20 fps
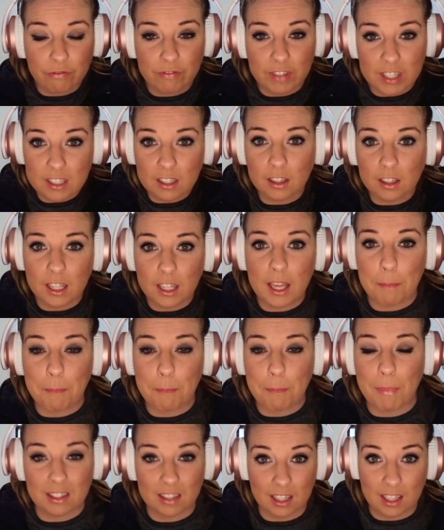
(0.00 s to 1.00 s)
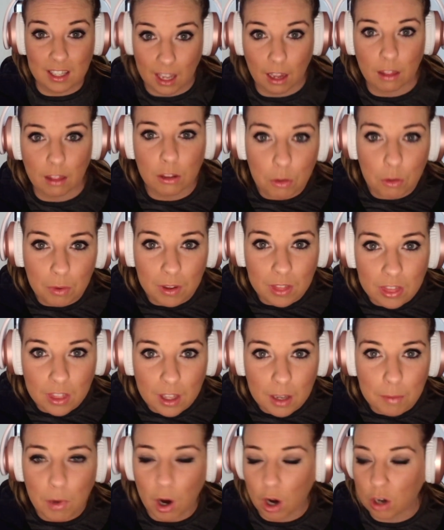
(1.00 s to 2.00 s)
physically get back together with
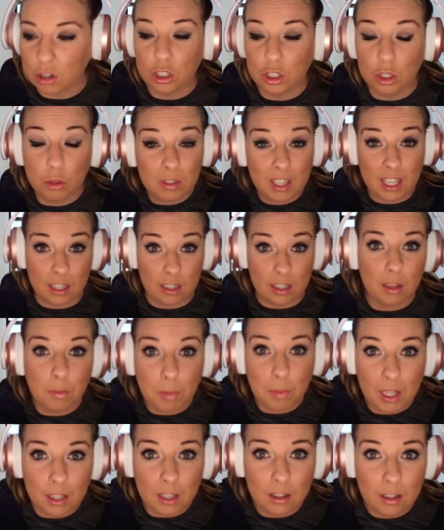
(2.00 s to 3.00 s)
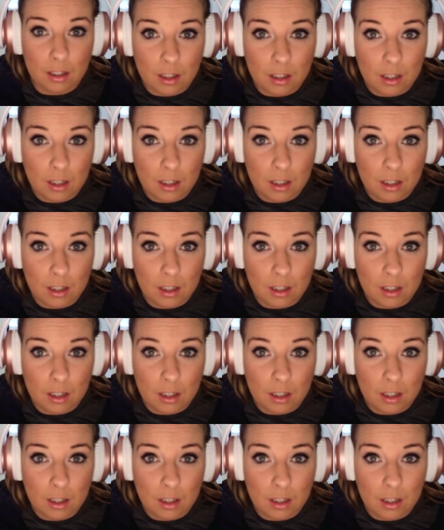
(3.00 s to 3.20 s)
them, are you kidding me?